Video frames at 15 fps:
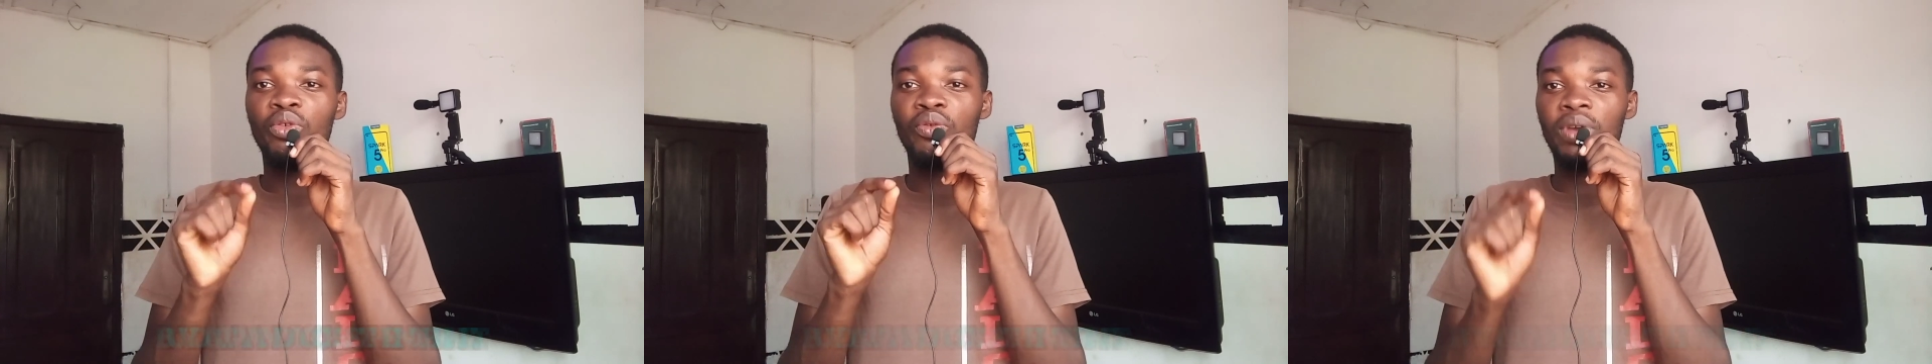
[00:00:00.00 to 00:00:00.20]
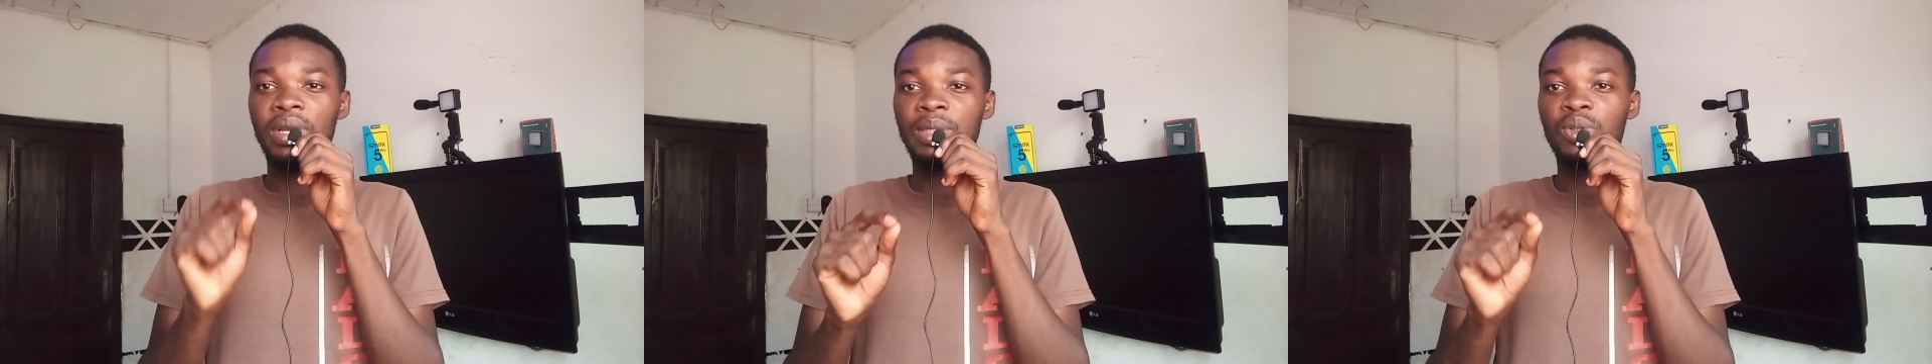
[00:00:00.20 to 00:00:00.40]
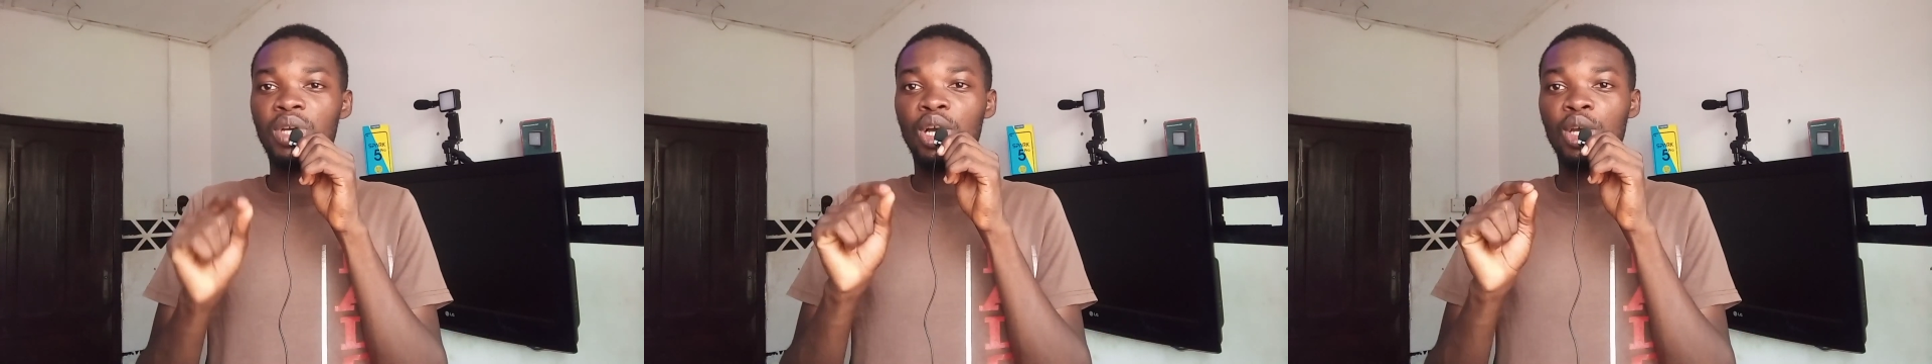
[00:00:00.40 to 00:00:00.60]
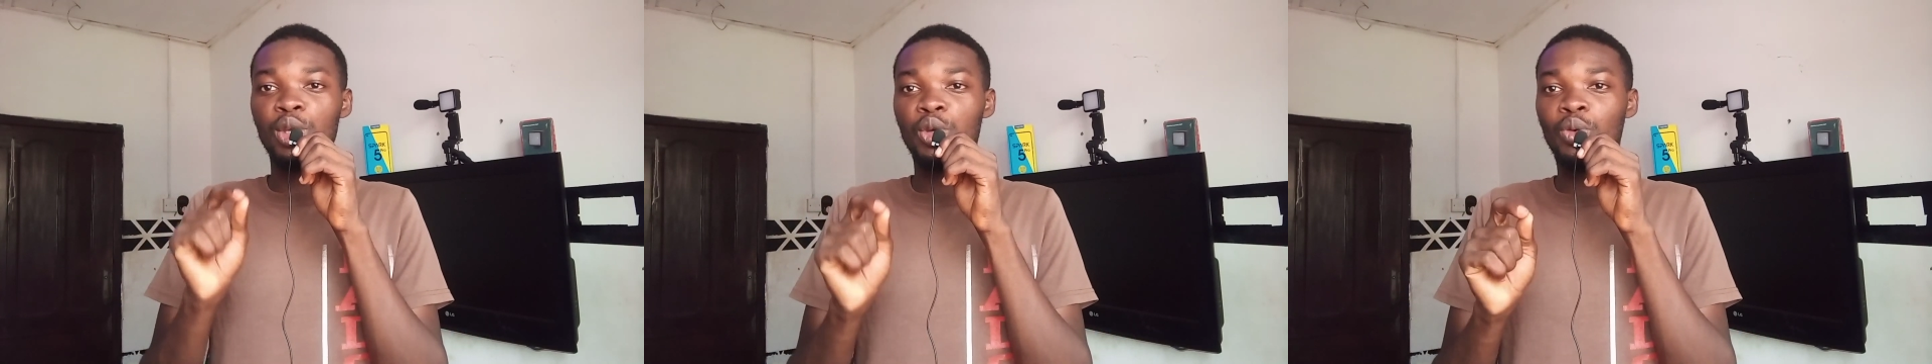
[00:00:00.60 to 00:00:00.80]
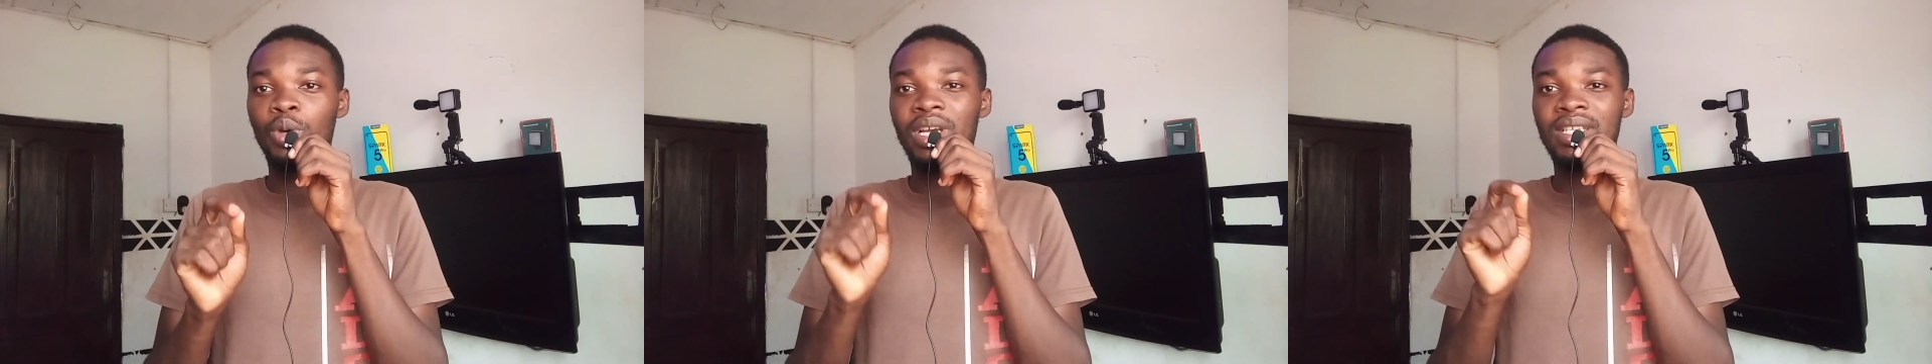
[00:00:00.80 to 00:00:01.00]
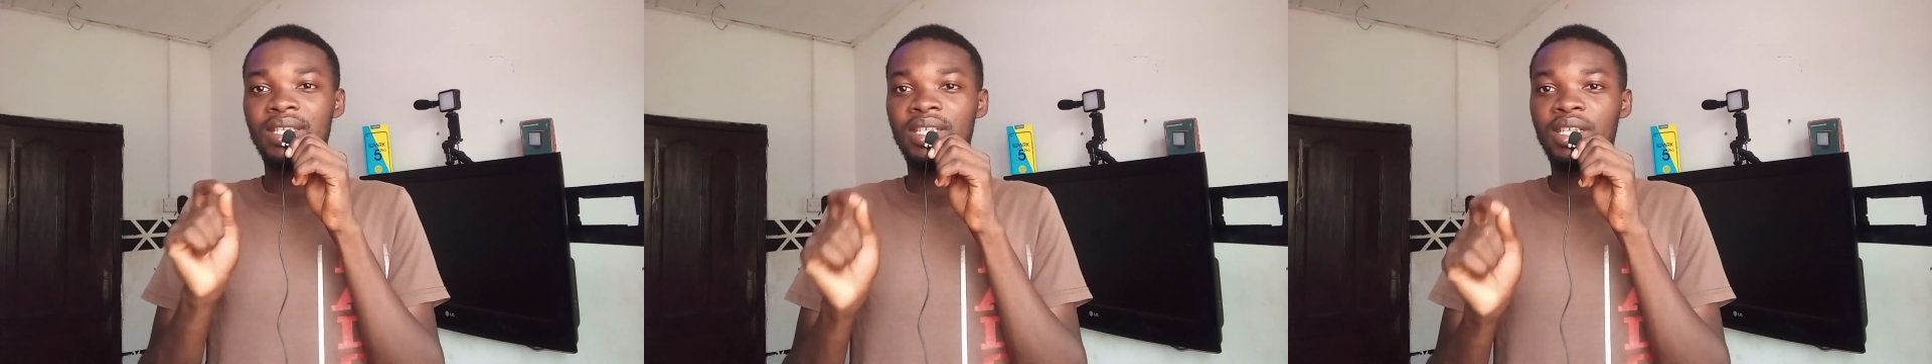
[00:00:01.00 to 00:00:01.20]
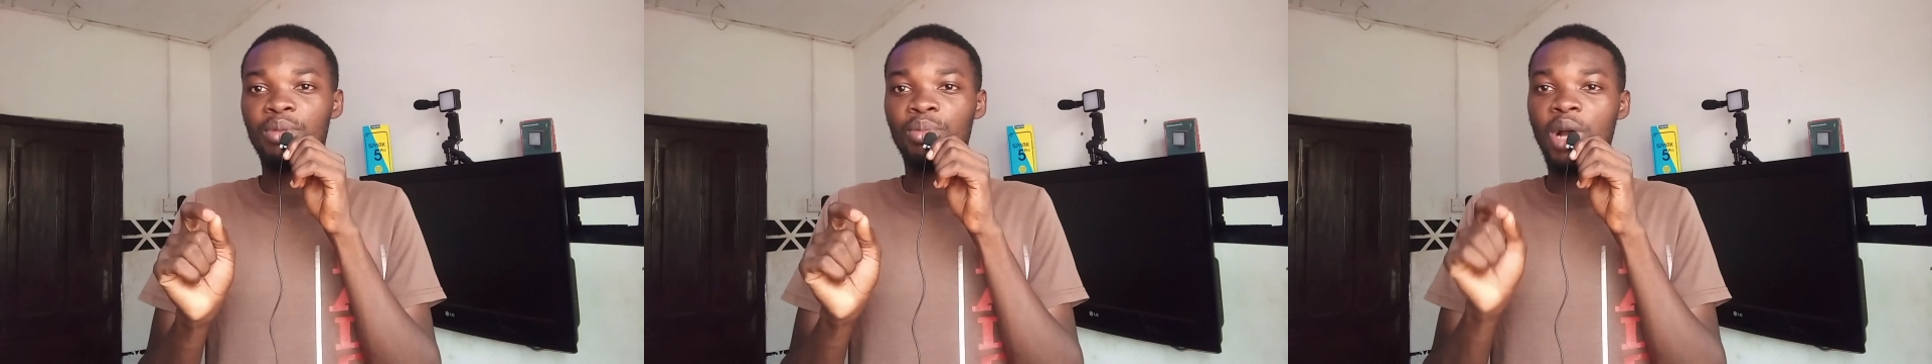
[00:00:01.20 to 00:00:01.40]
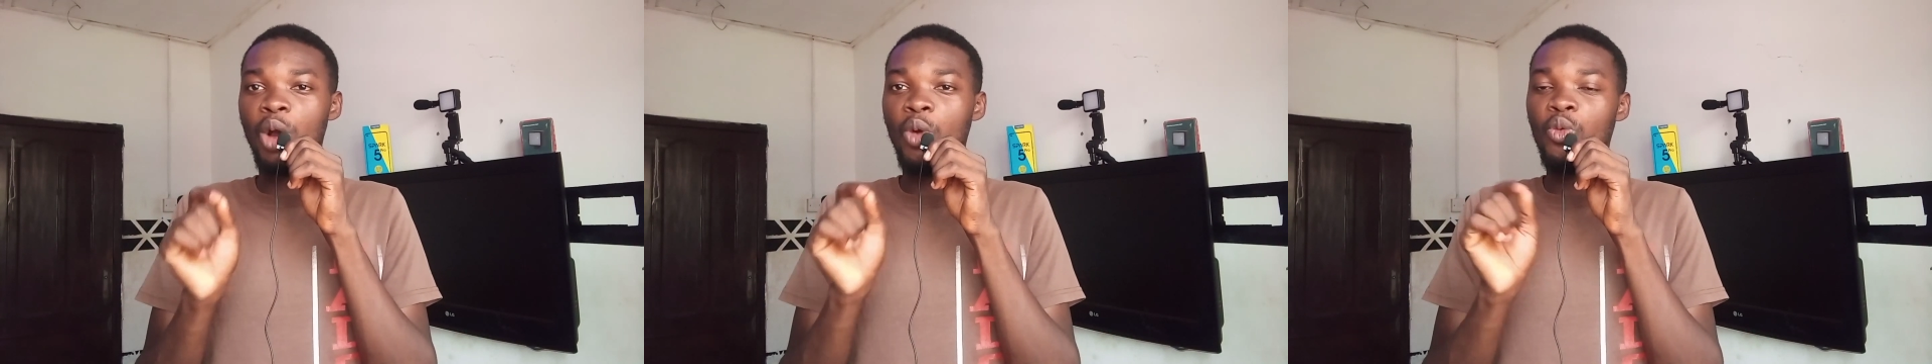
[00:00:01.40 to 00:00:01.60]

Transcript: virtual US number